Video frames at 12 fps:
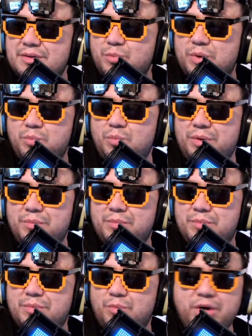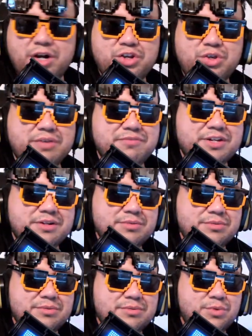What are you even
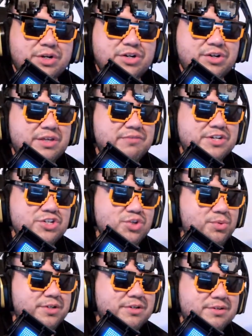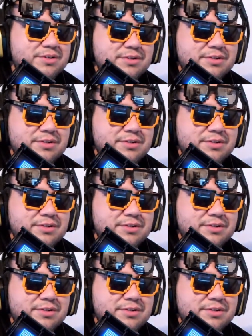doing?